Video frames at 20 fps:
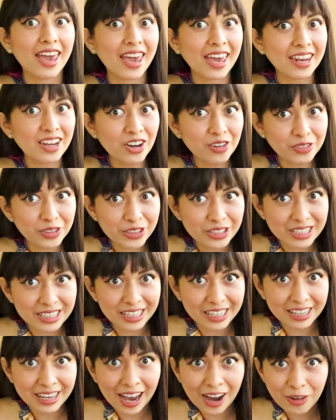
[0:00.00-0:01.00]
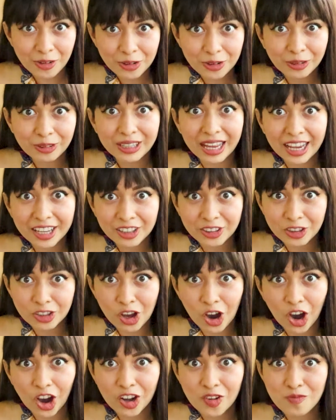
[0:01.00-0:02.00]
And obviously, how could I
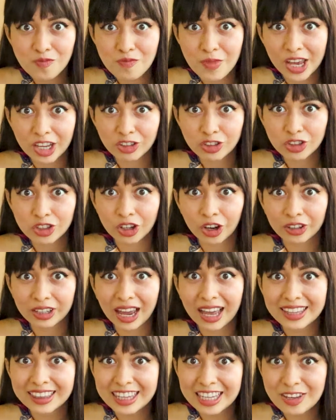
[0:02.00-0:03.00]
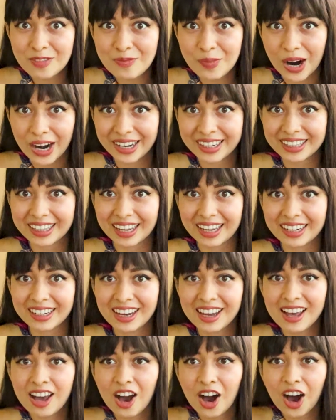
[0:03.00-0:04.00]
not mention the
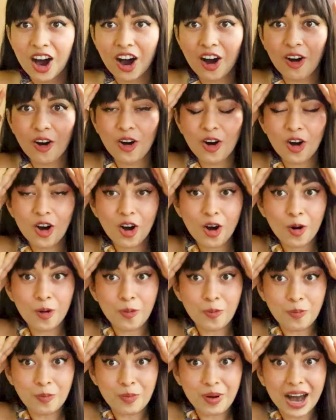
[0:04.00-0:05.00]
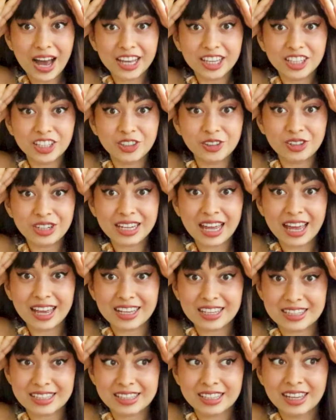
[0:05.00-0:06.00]
market? Oh my
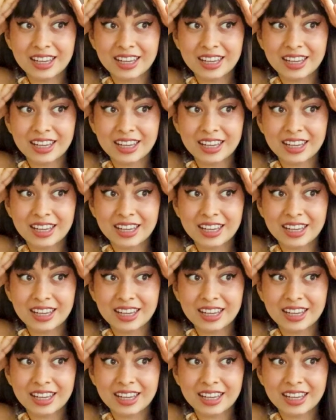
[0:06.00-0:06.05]
goodness!